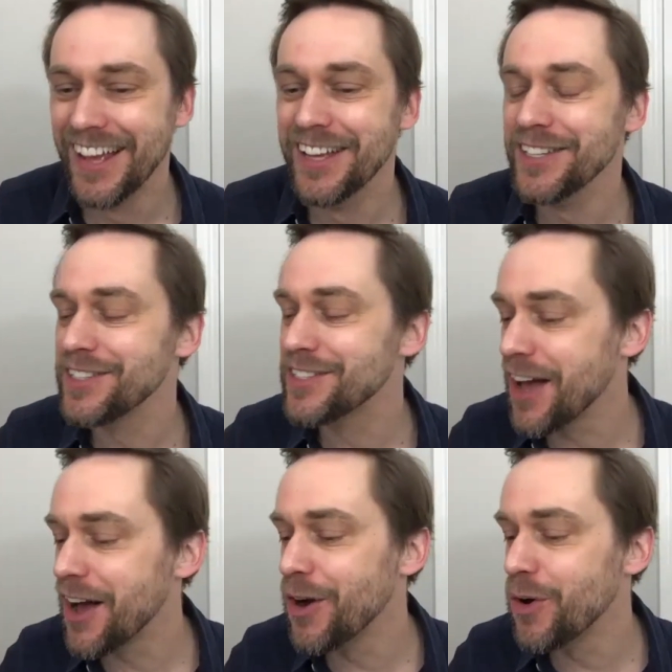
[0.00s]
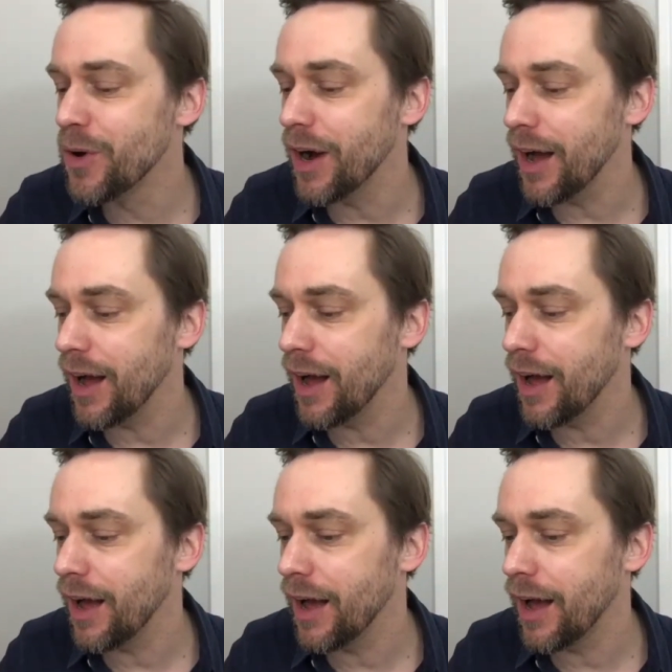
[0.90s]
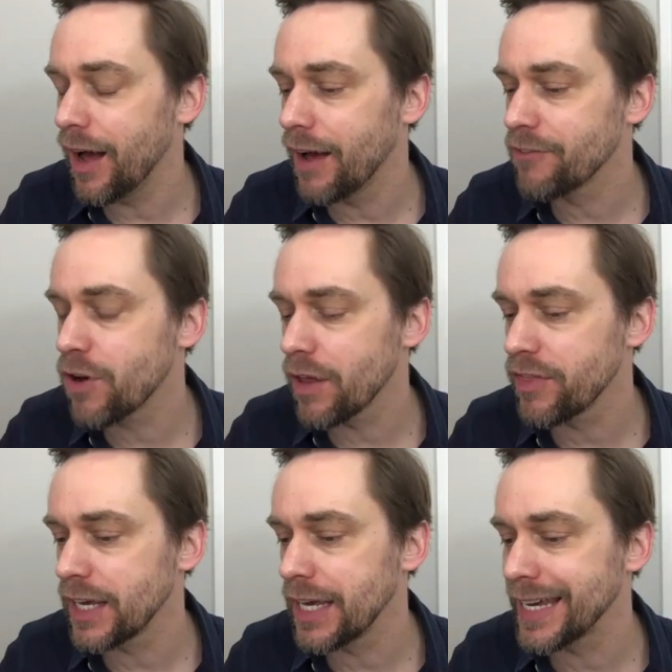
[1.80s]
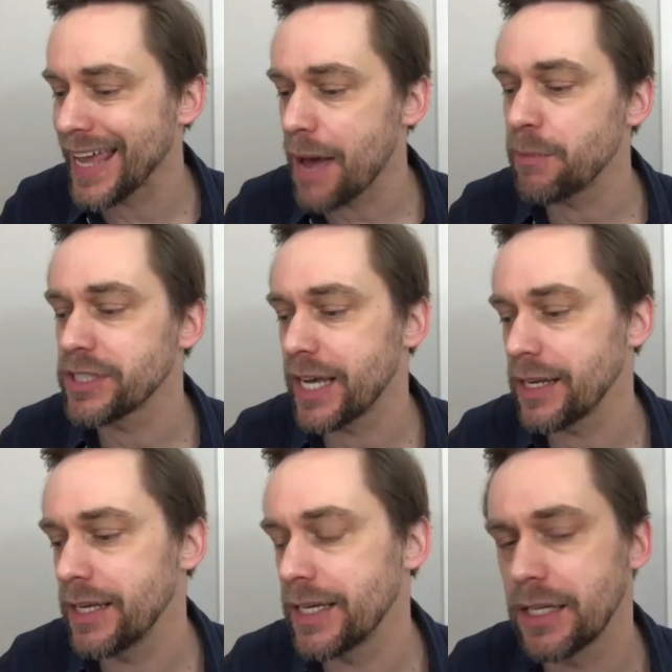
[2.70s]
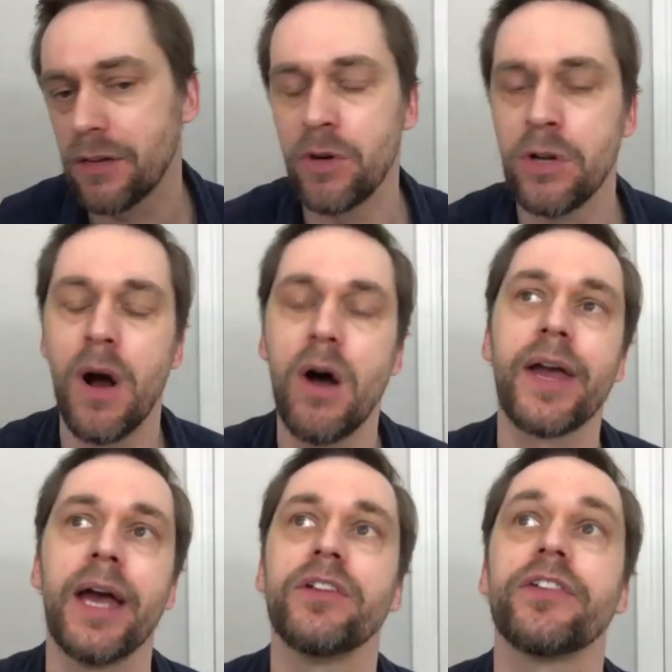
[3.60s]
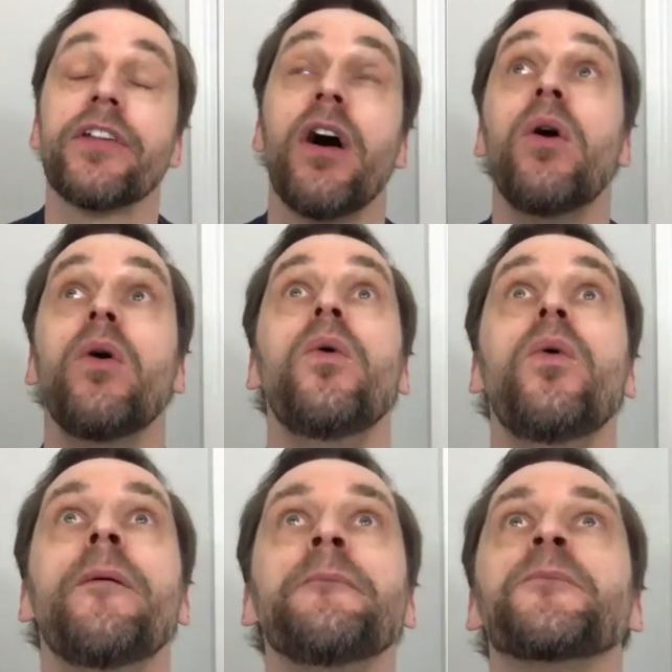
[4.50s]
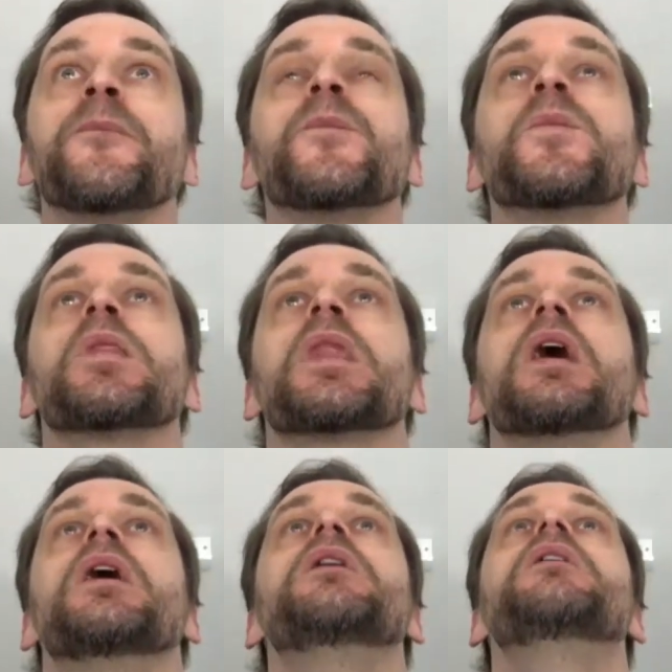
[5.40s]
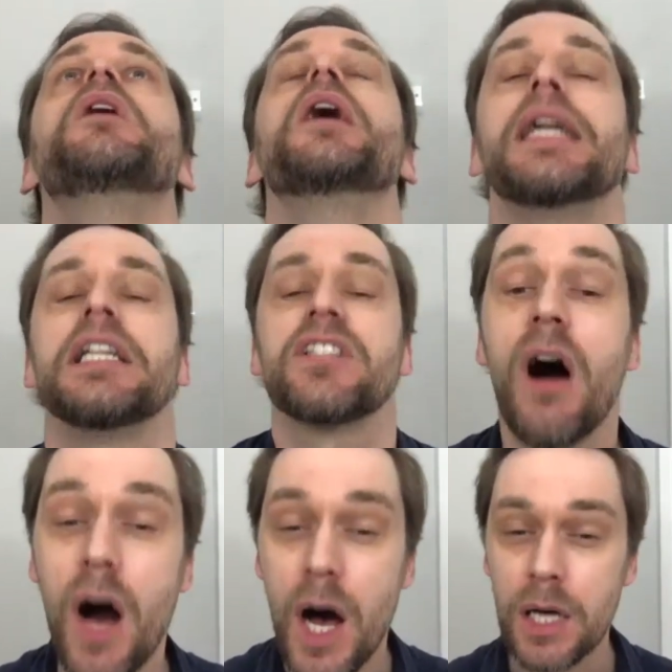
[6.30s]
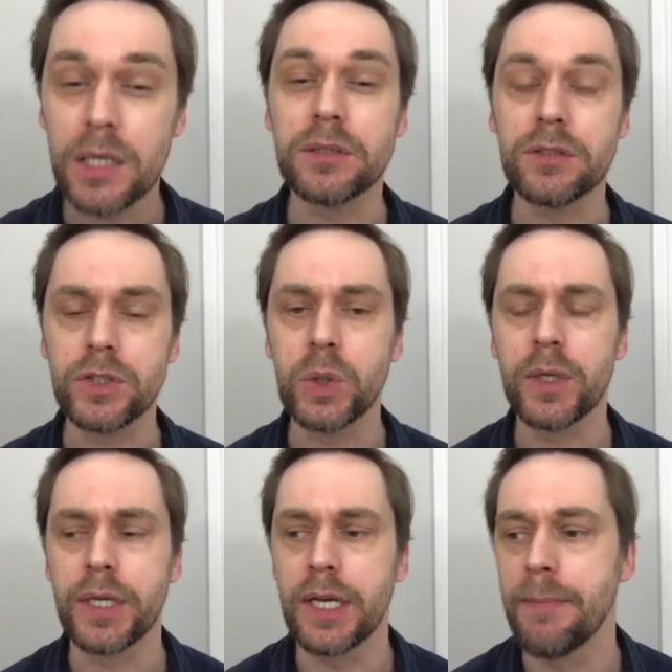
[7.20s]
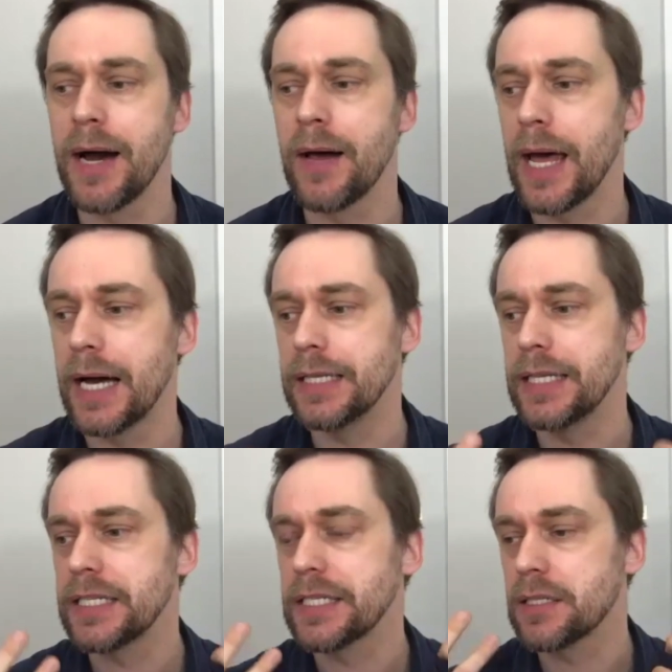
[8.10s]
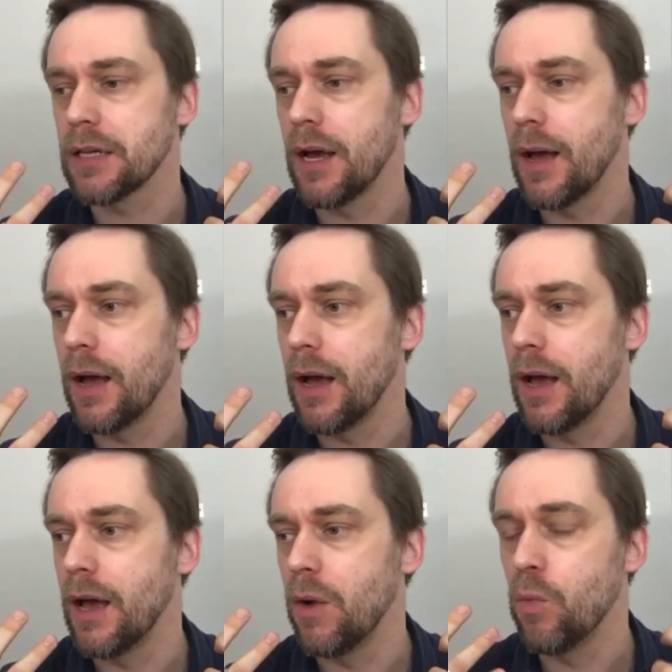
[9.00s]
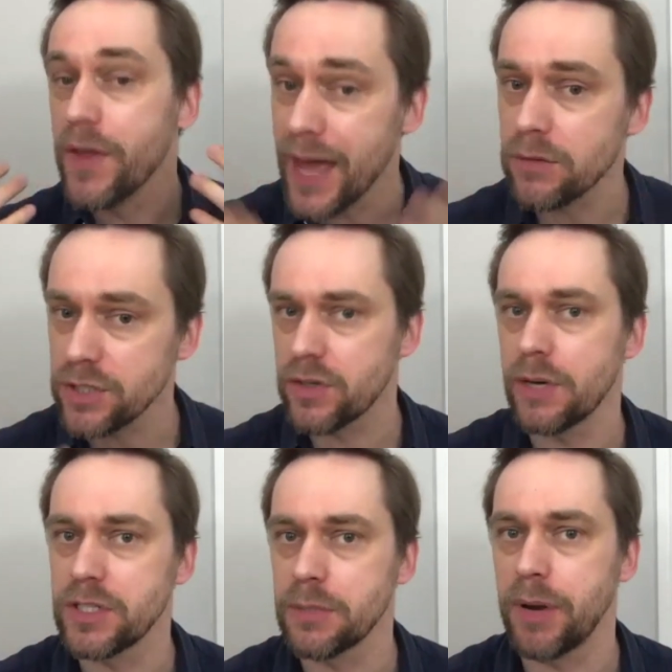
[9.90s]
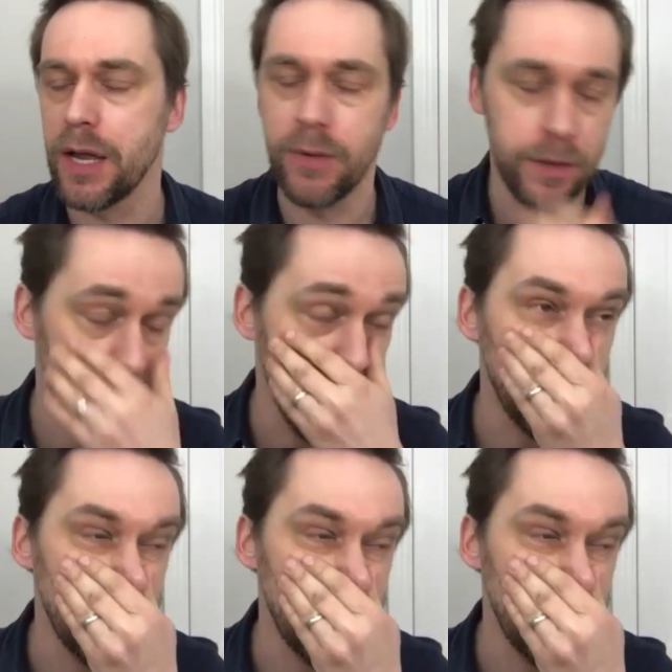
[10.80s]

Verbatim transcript: So I've got a thing here, camera technique in the room. Okay, so, and it's hard talking about this without scripts to play with. But